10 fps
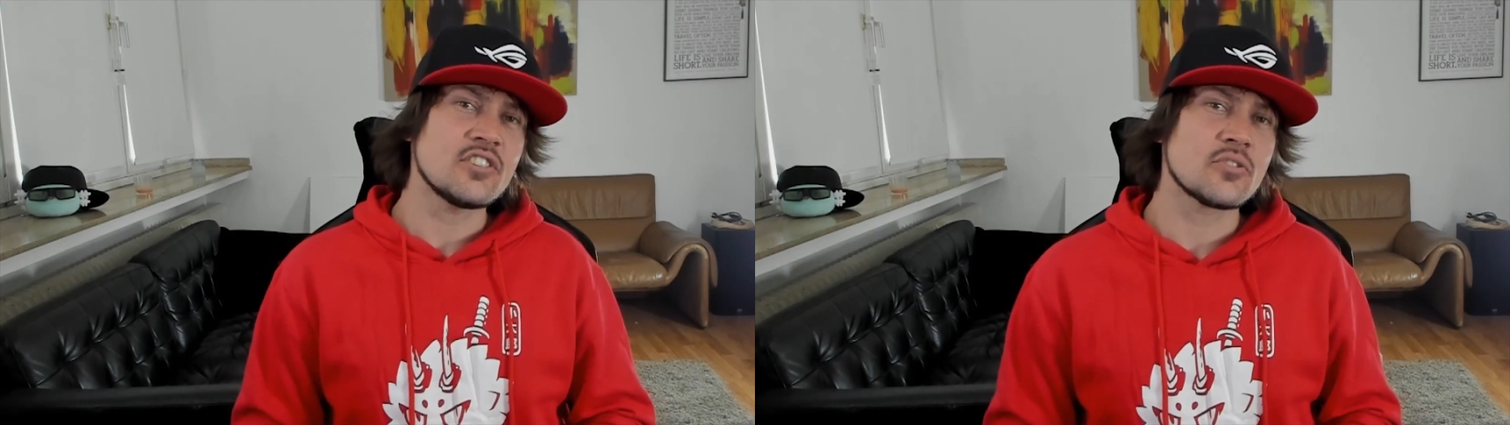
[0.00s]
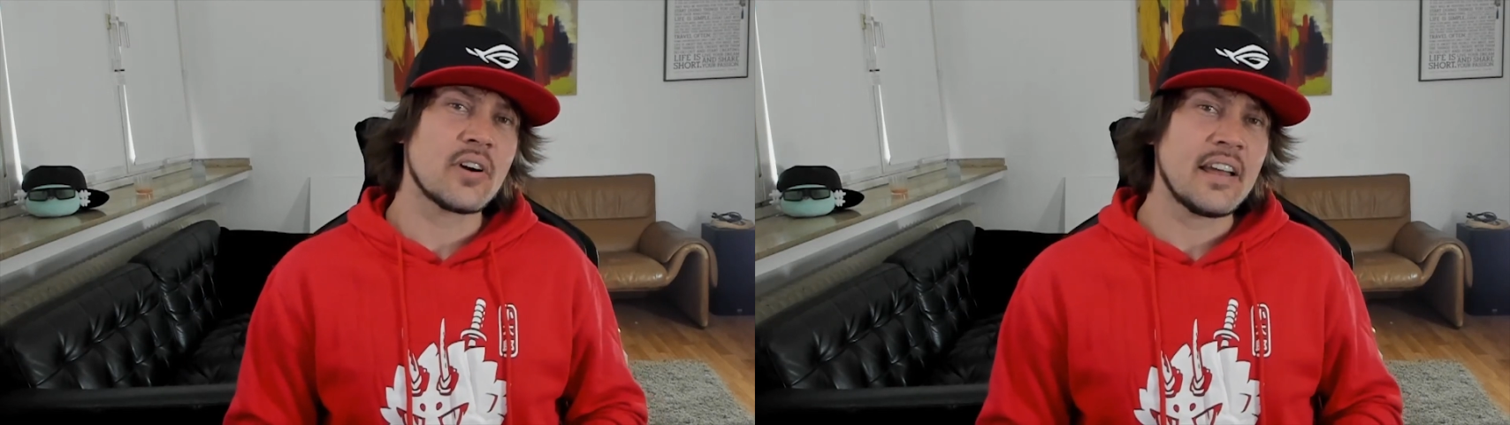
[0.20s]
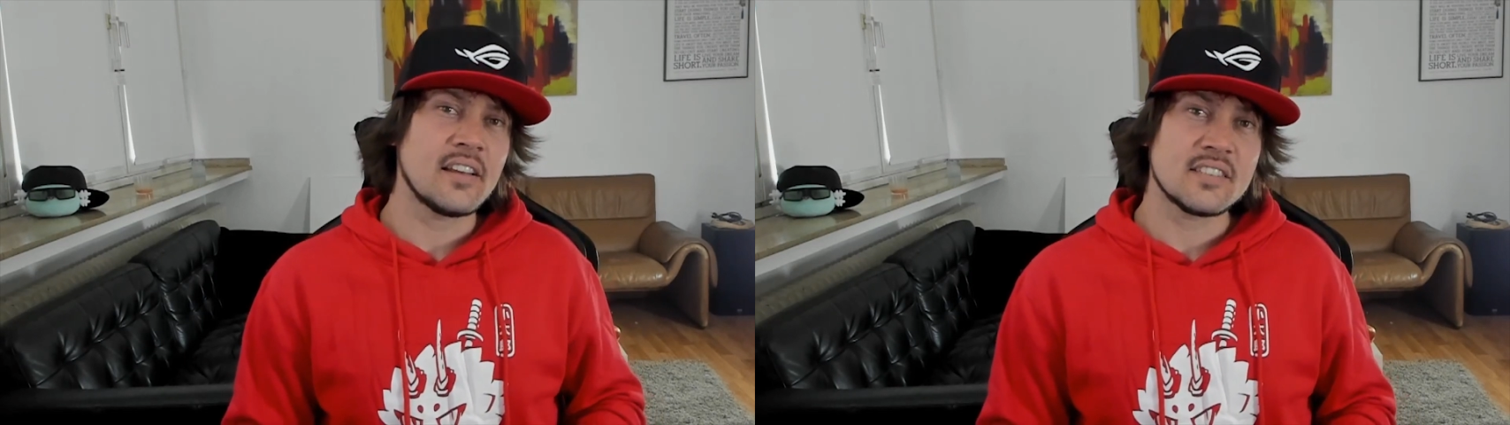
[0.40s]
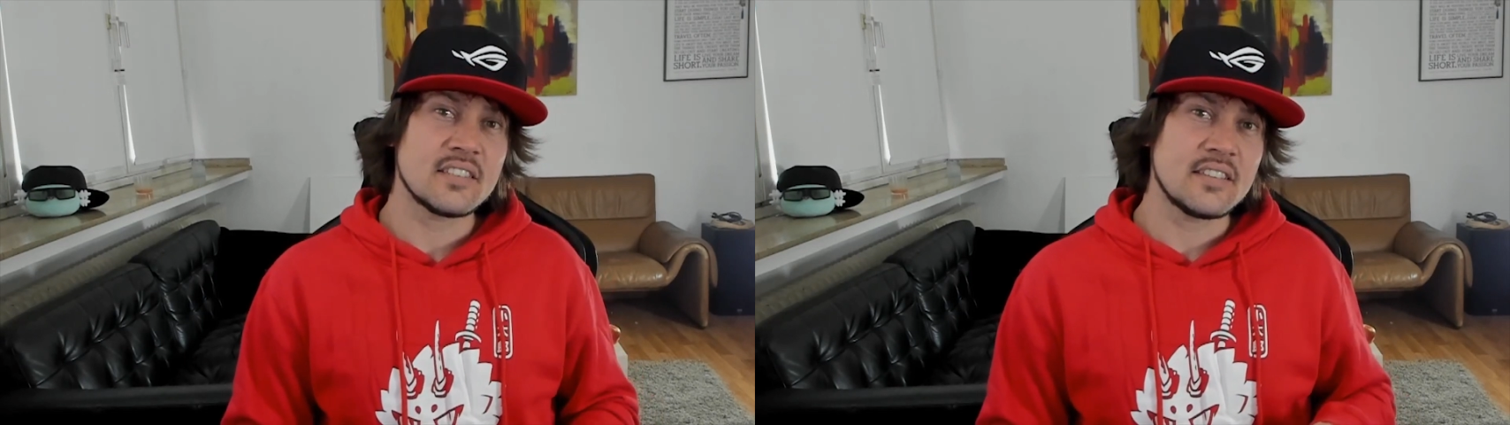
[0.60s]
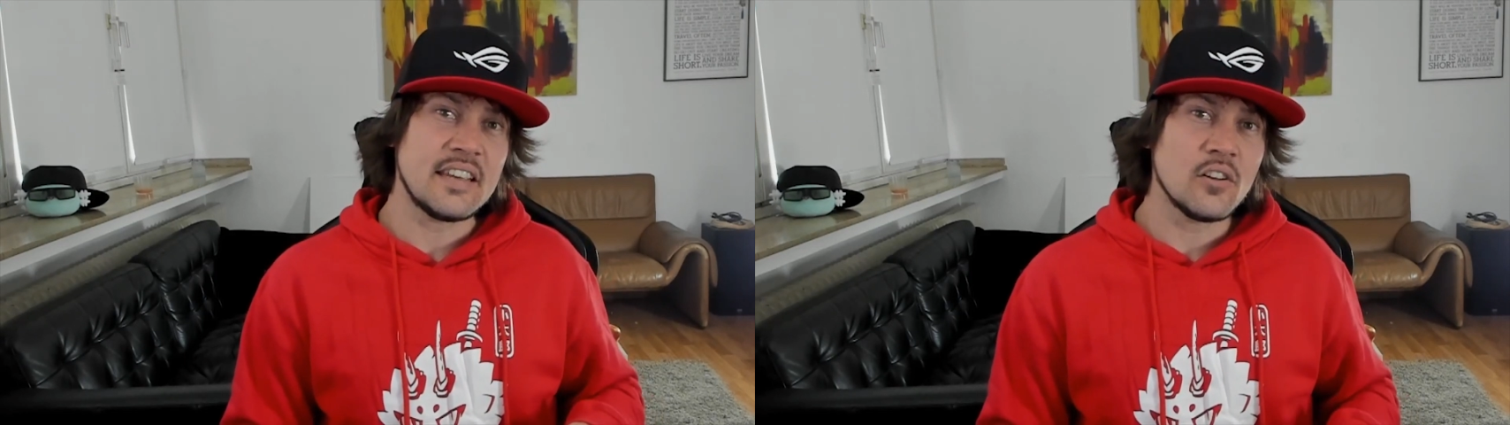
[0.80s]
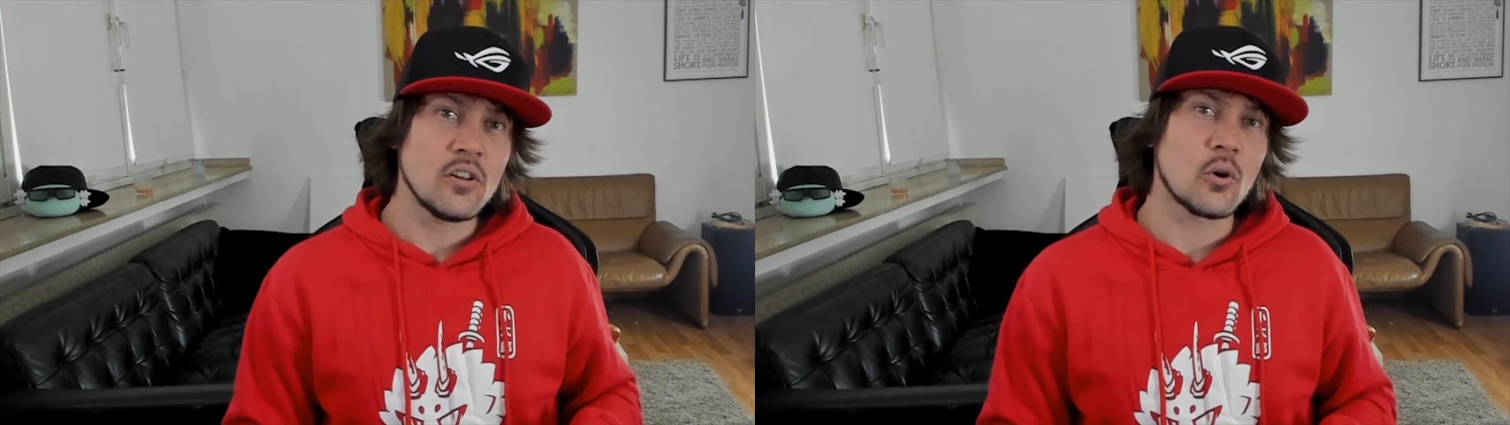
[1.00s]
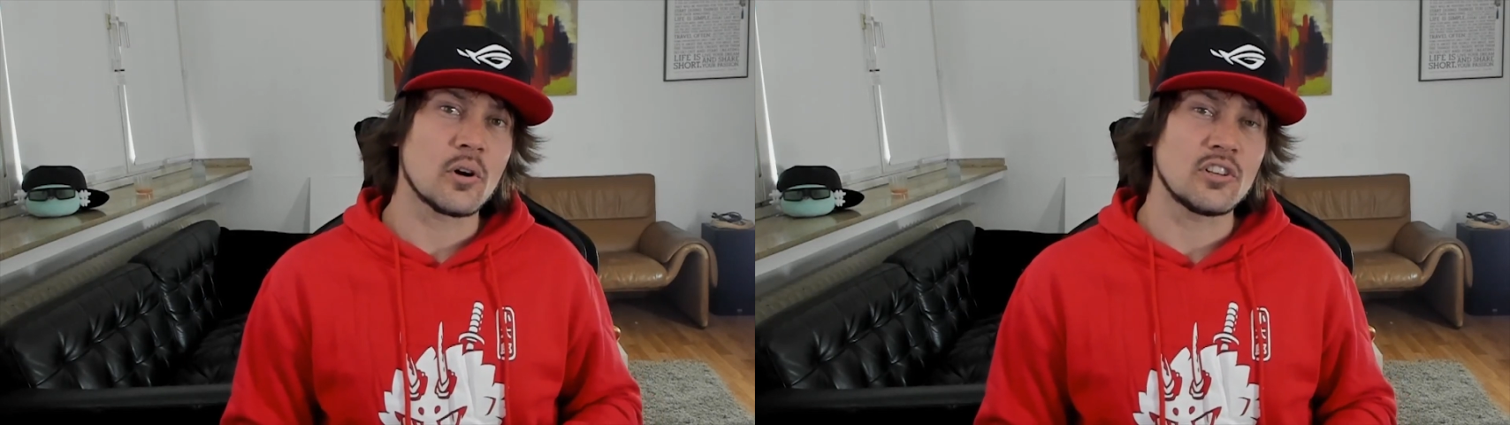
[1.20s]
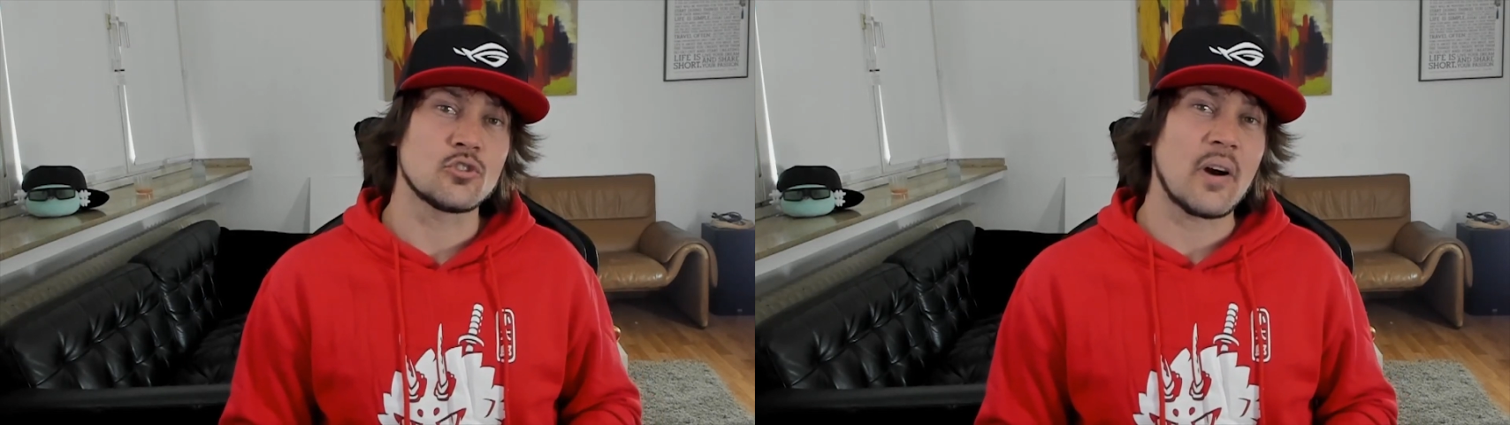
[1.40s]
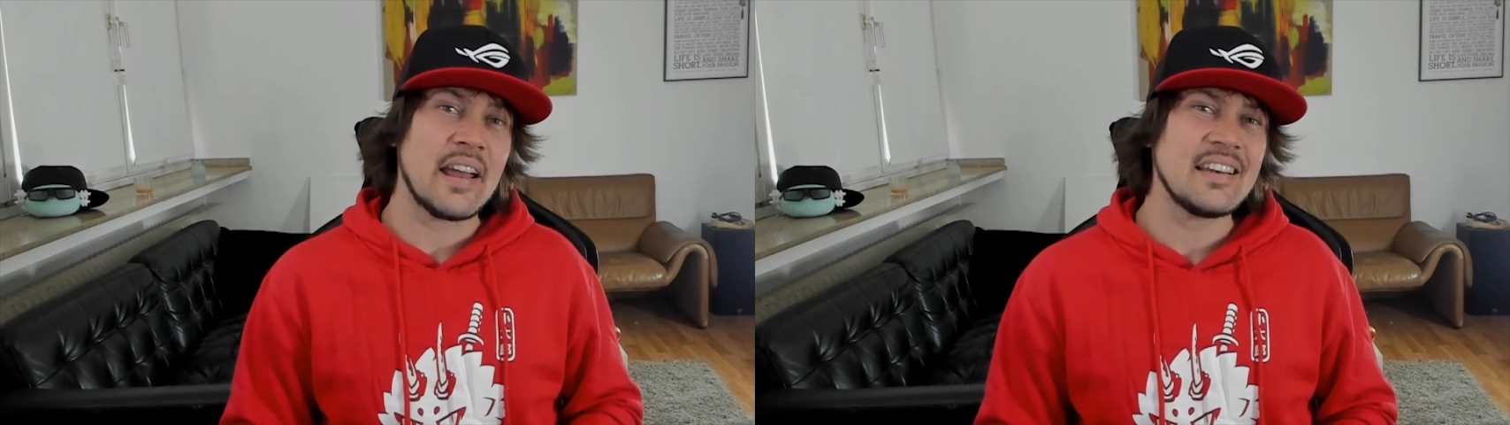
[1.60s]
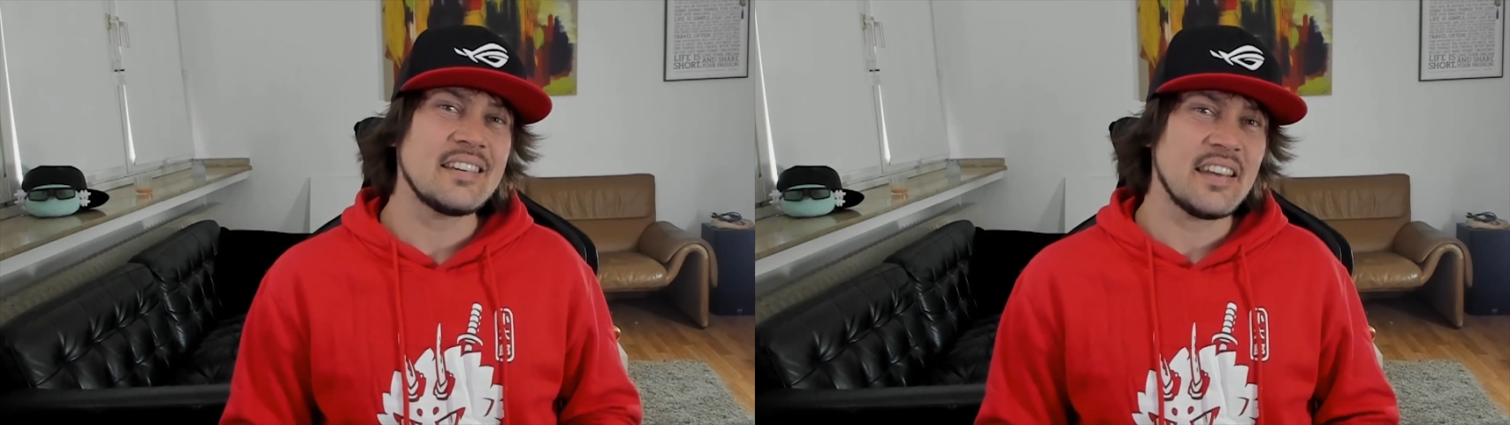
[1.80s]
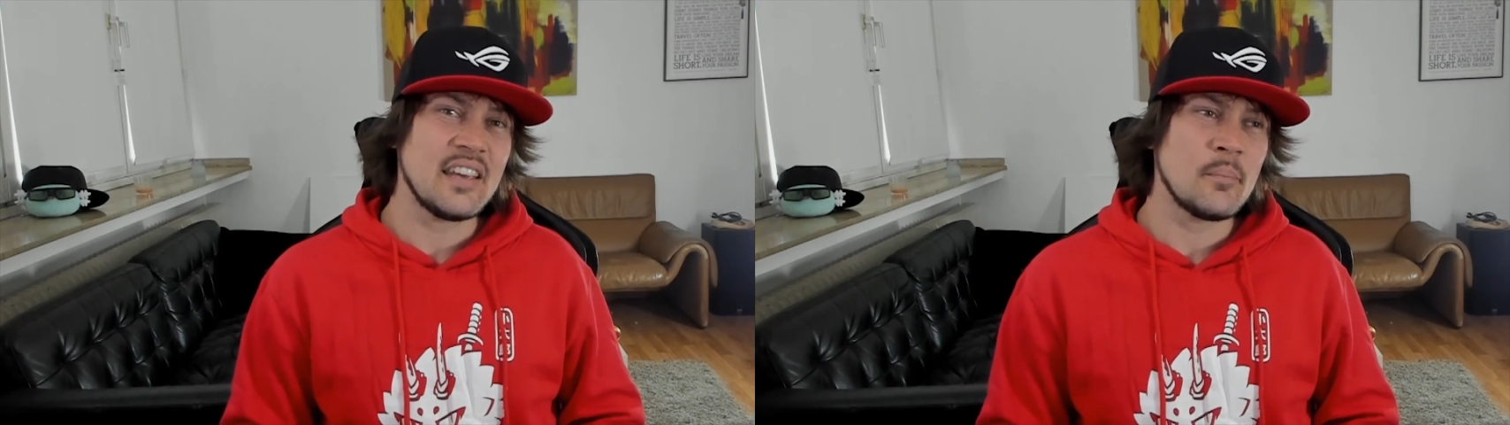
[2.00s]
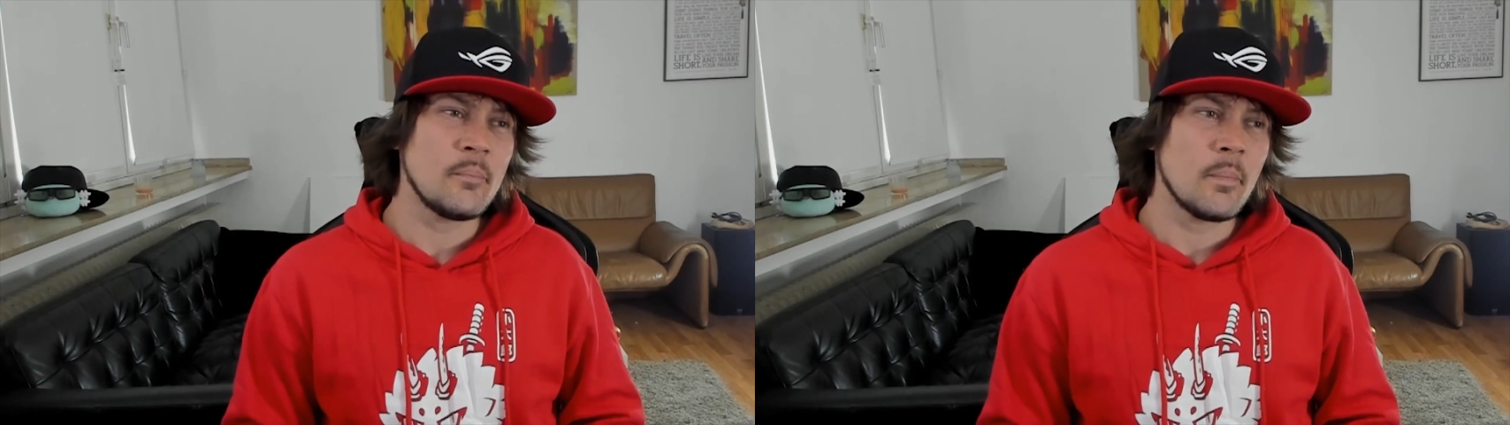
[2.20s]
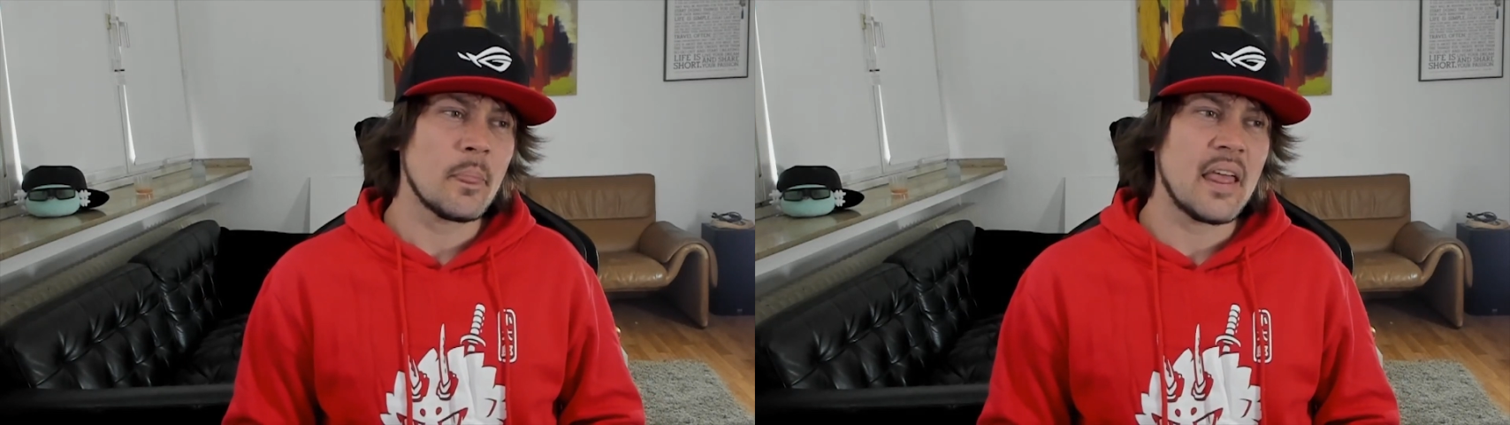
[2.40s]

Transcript: steal or drain team,